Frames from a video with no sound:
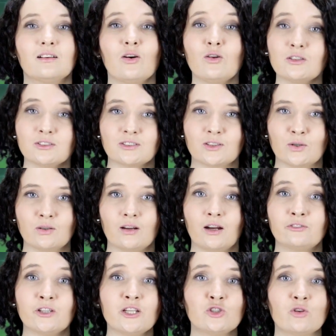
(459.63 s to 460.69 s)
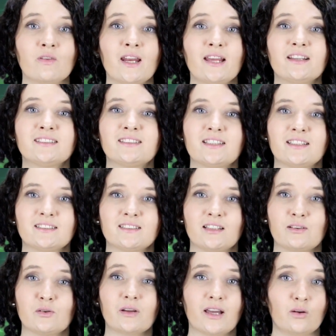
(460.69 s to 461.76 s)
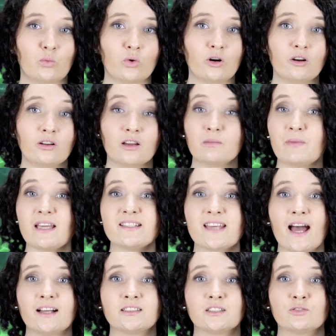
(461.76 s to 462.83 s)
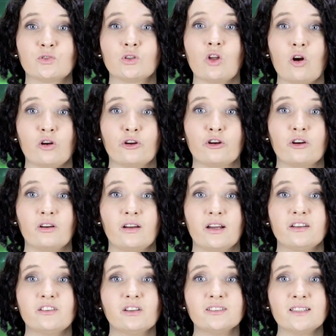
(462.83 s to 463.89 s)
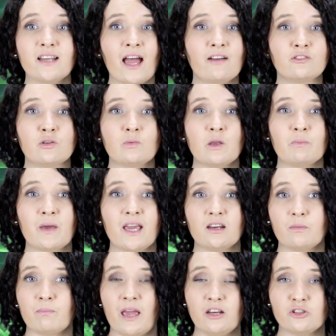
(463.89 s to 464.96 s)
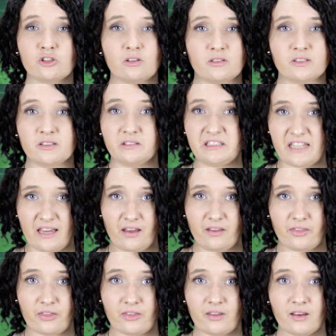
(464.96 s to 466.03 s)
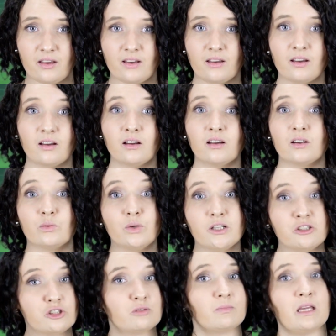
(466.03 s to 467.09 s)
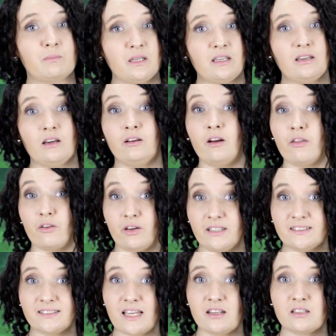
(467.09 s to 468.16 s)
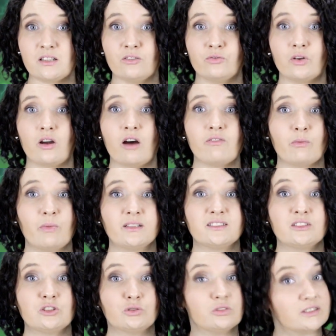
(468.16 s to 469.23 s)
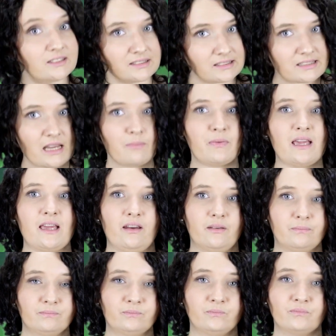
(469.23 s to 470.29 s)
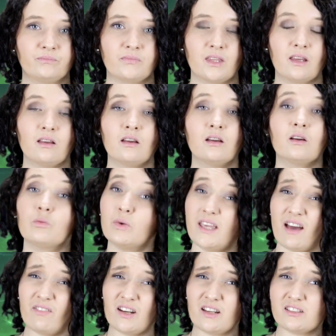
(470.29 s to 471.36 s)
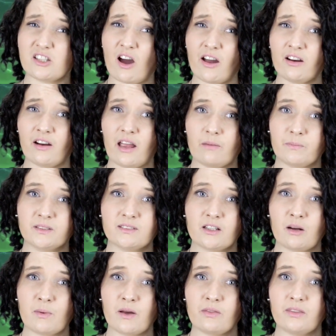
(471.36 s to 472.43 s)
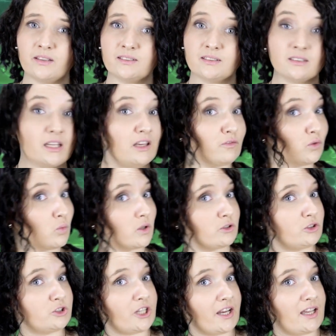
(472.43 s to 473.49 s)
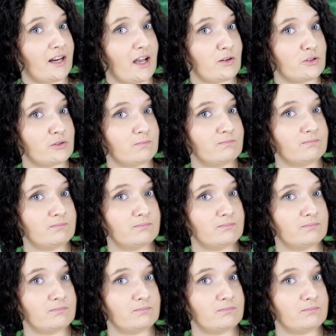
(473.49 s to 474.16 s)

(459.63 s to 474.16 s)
Also, a rejuvenated citizen can work and pay taxes for longer and doesn't have to be paid a pension until death, which may be another incentive for governments to step in. We have an entire episode about this if you want to check it out.